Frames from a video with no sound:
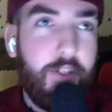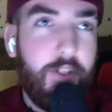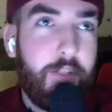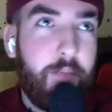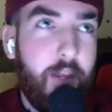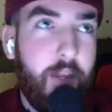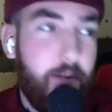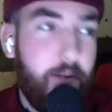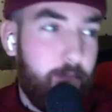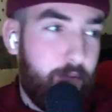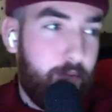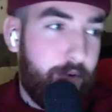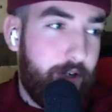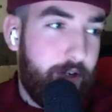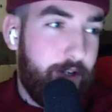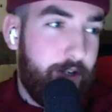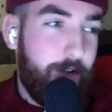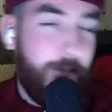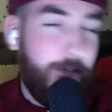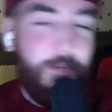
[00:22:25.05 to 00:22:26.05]
pinpoint
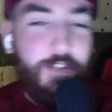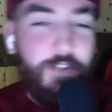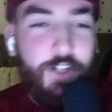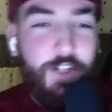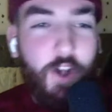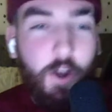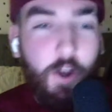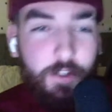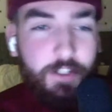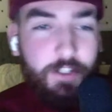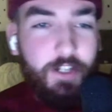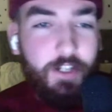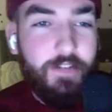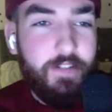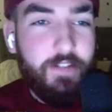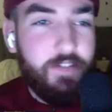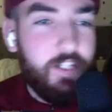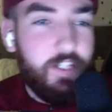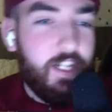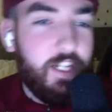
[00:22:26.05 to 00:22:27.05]
of shots I've
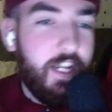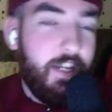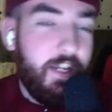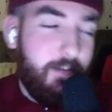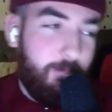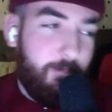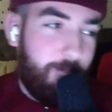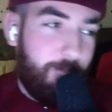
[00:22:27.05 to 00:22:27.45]
ever seen